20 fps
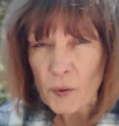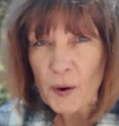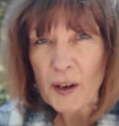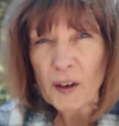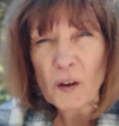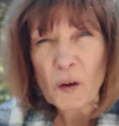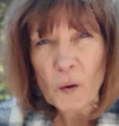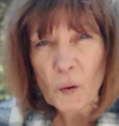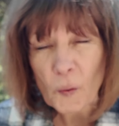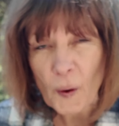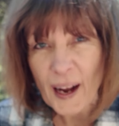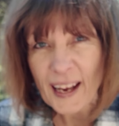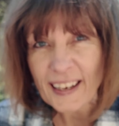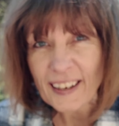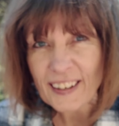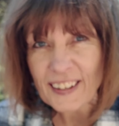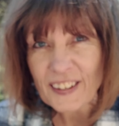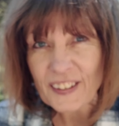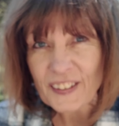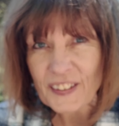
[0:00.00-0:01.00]
will quiet
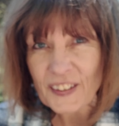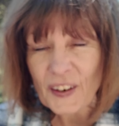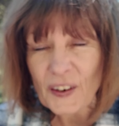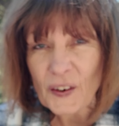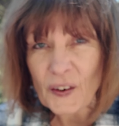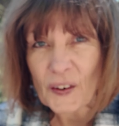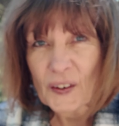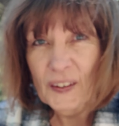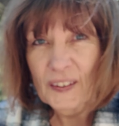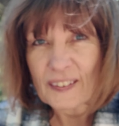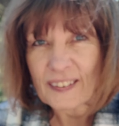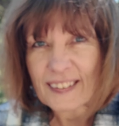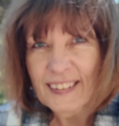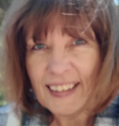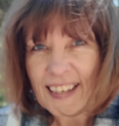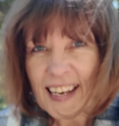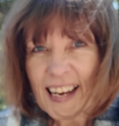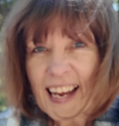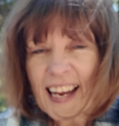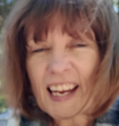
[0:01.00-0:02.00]
our souls.
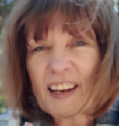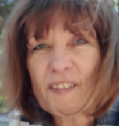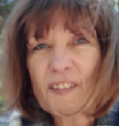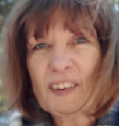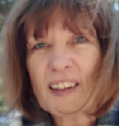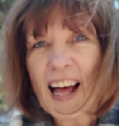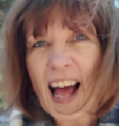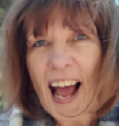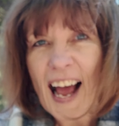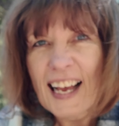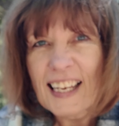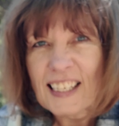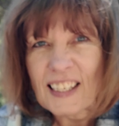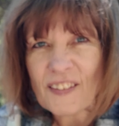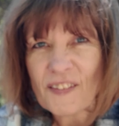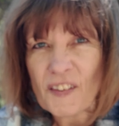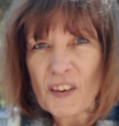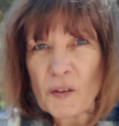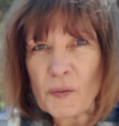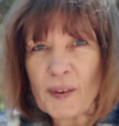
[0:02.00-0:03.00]
It will
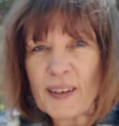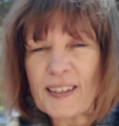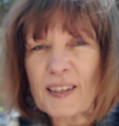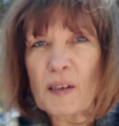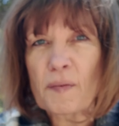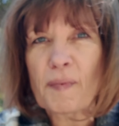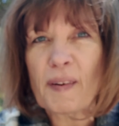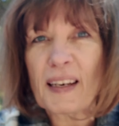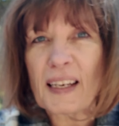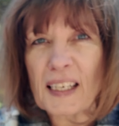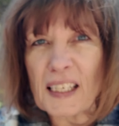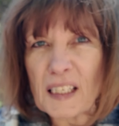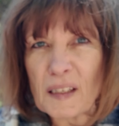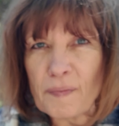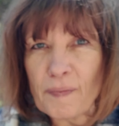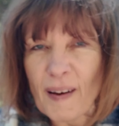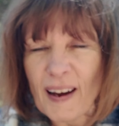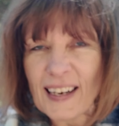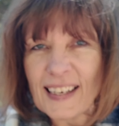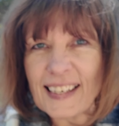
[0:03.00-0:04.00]
ask for wisdom and
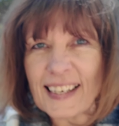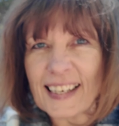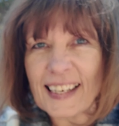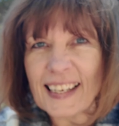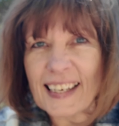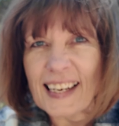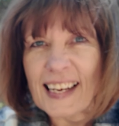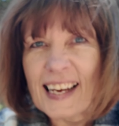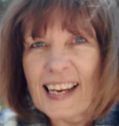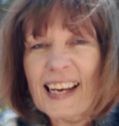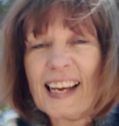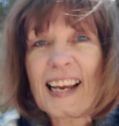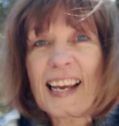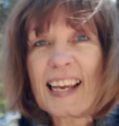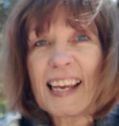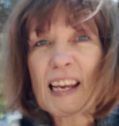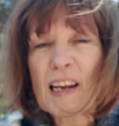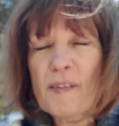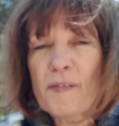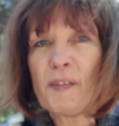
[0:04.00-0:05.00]
expect it.
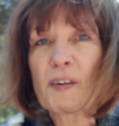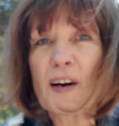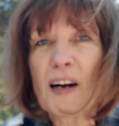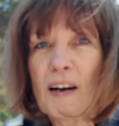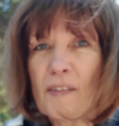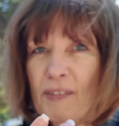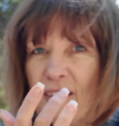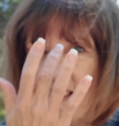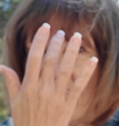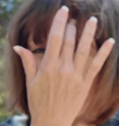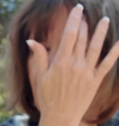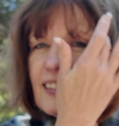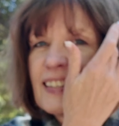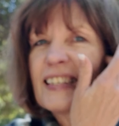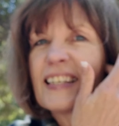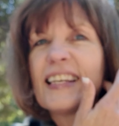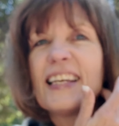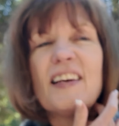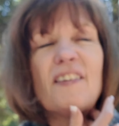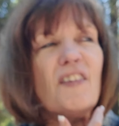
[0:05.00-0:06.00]
He promises
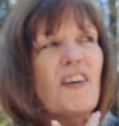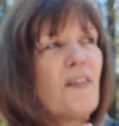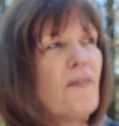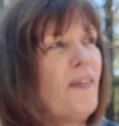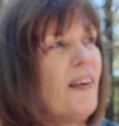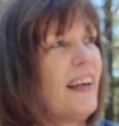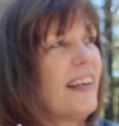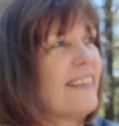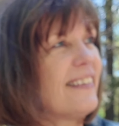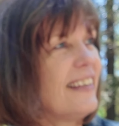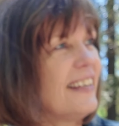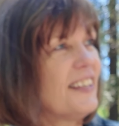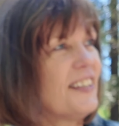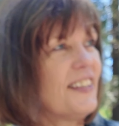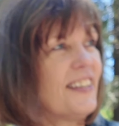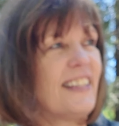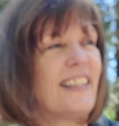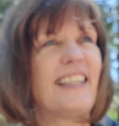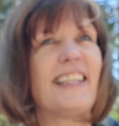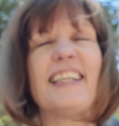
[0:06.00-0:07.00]
to give it because here's
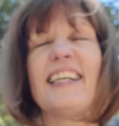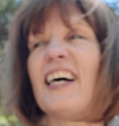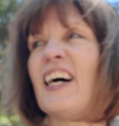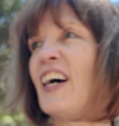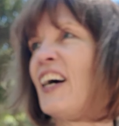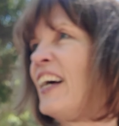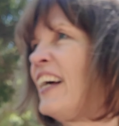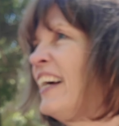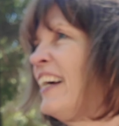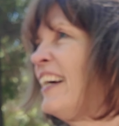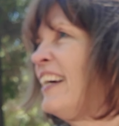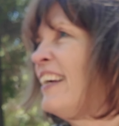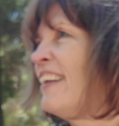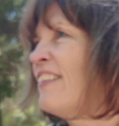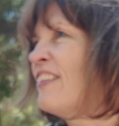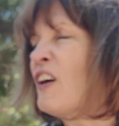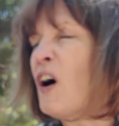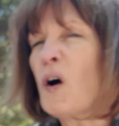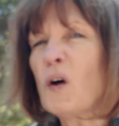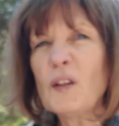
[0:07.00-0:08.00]
the deal
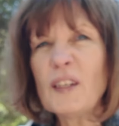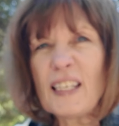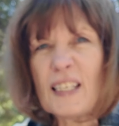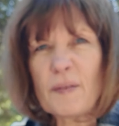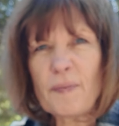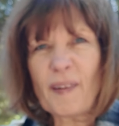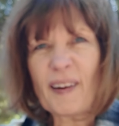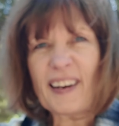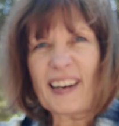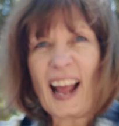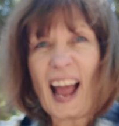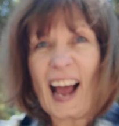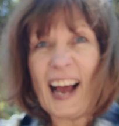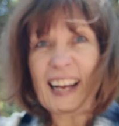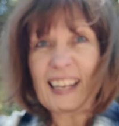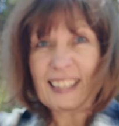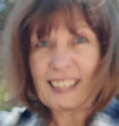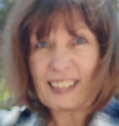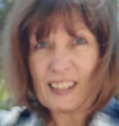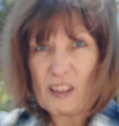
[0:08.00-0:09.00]
the Holy Spirit
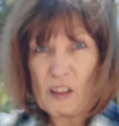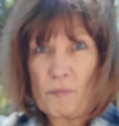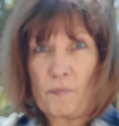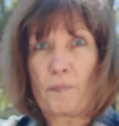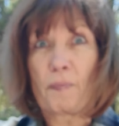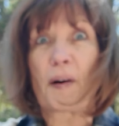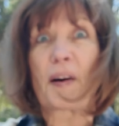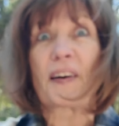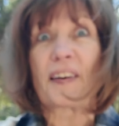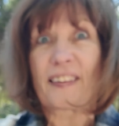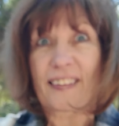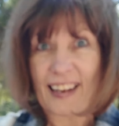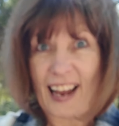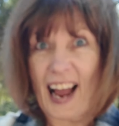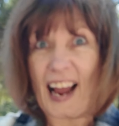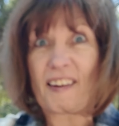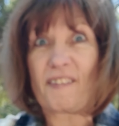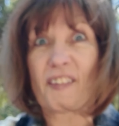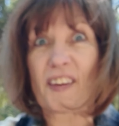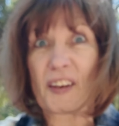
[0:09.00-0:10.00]
has the bird's
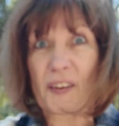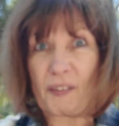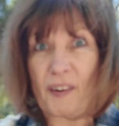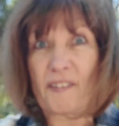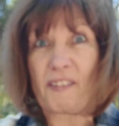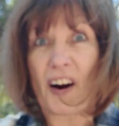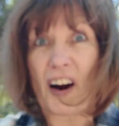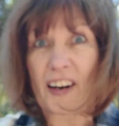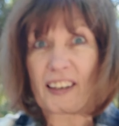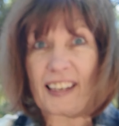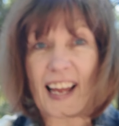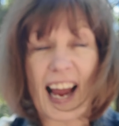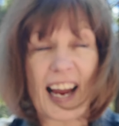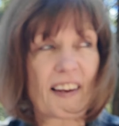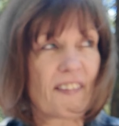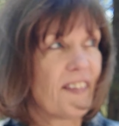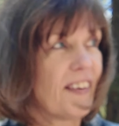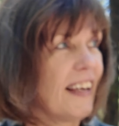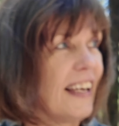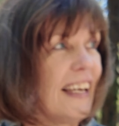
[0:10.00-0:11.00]
eye view of our
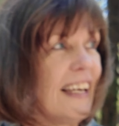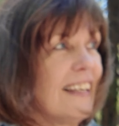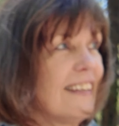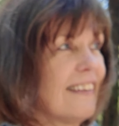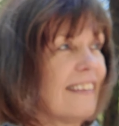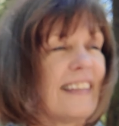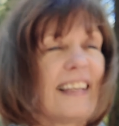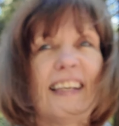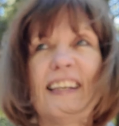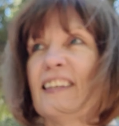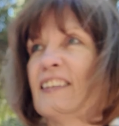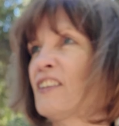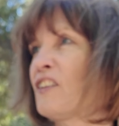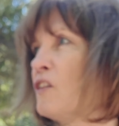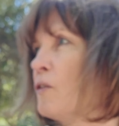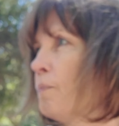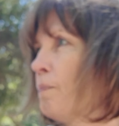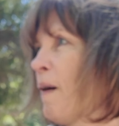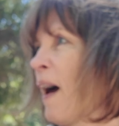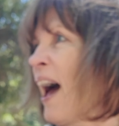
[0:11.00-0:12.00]
life. He sees
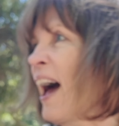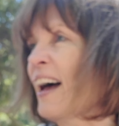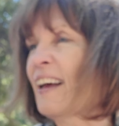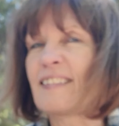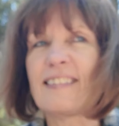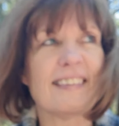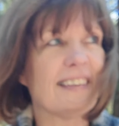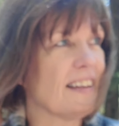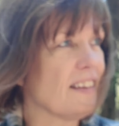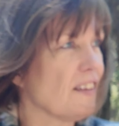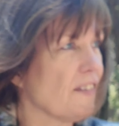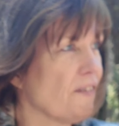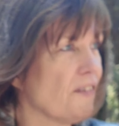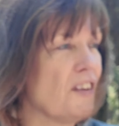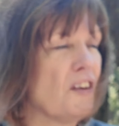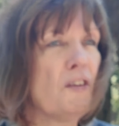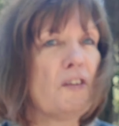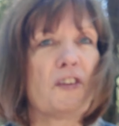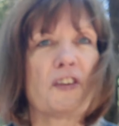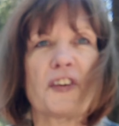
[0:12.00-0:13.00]
the past and the
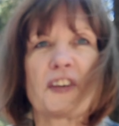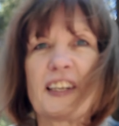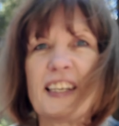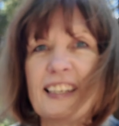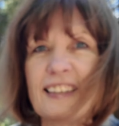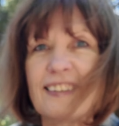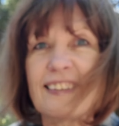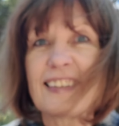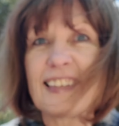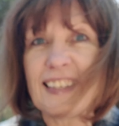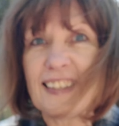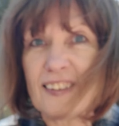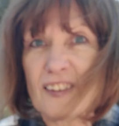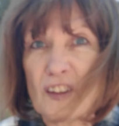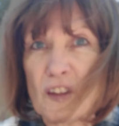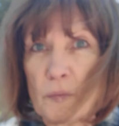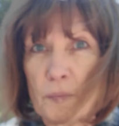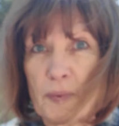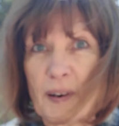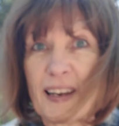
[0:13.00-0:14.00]
future. He sees
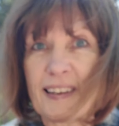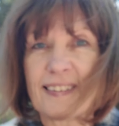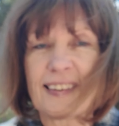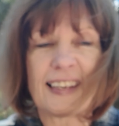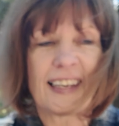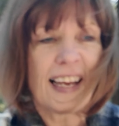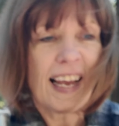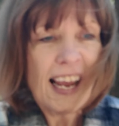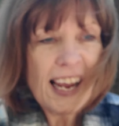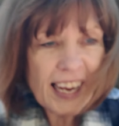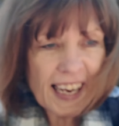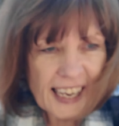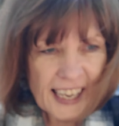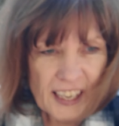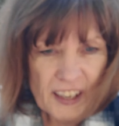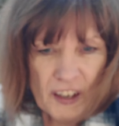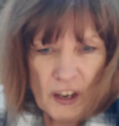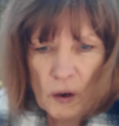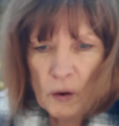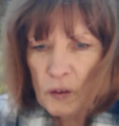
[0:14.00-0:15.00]
the present.
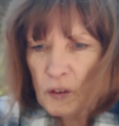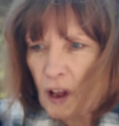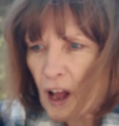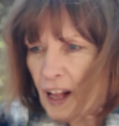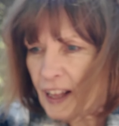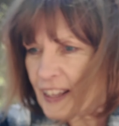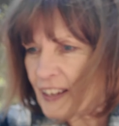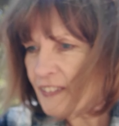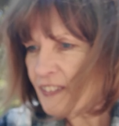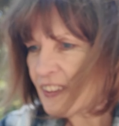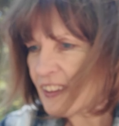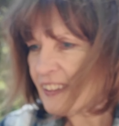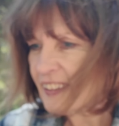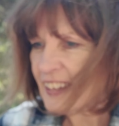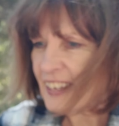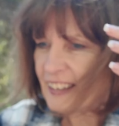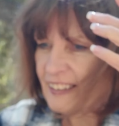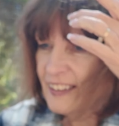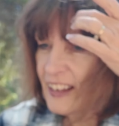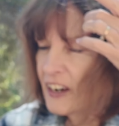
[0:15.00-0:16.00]
He knows all of the
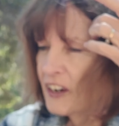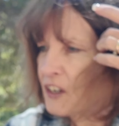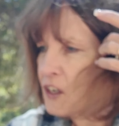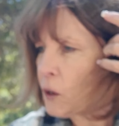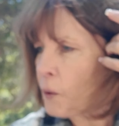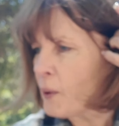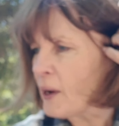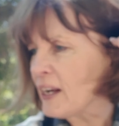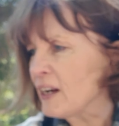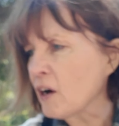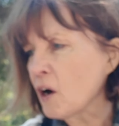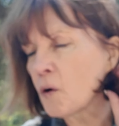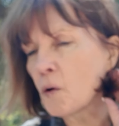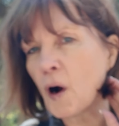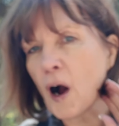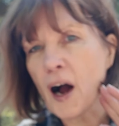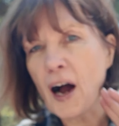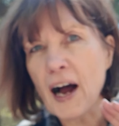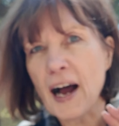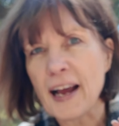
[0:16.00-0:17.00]
things that are going
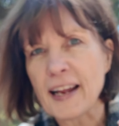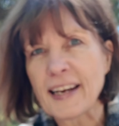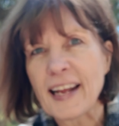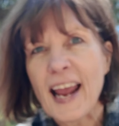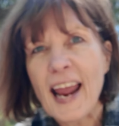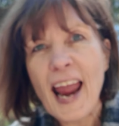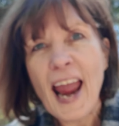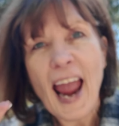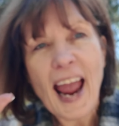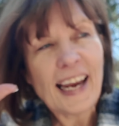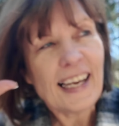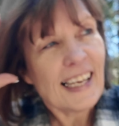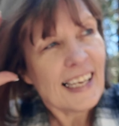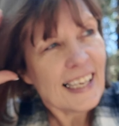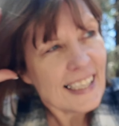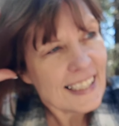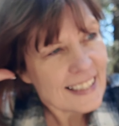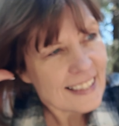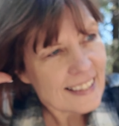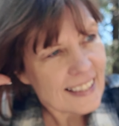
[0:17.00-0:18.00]
on, and
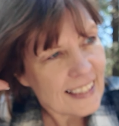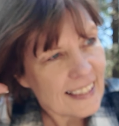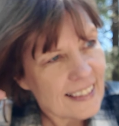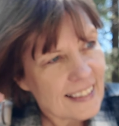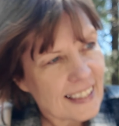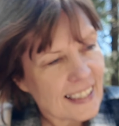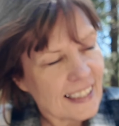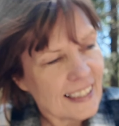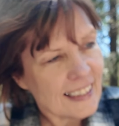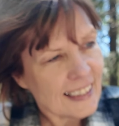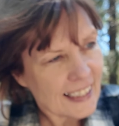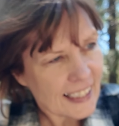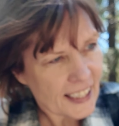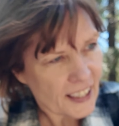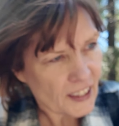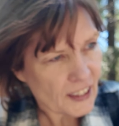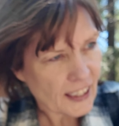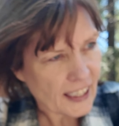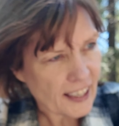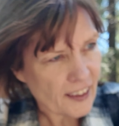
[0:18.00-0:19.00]
He sees
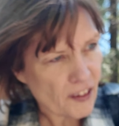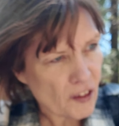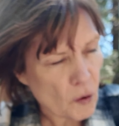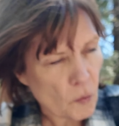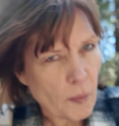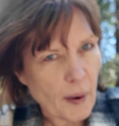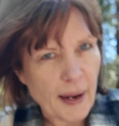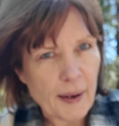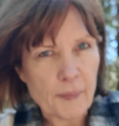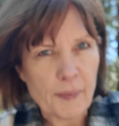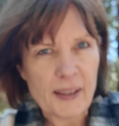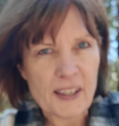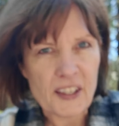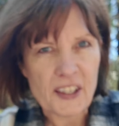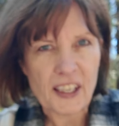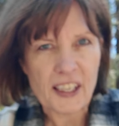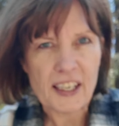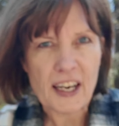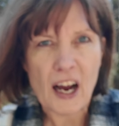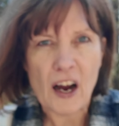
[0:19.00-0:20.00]
clearly the way we
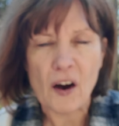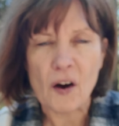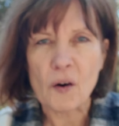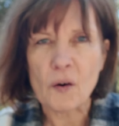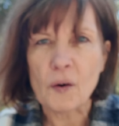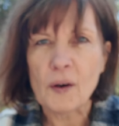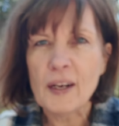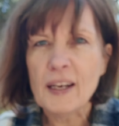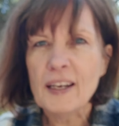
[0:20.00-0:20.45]
should go.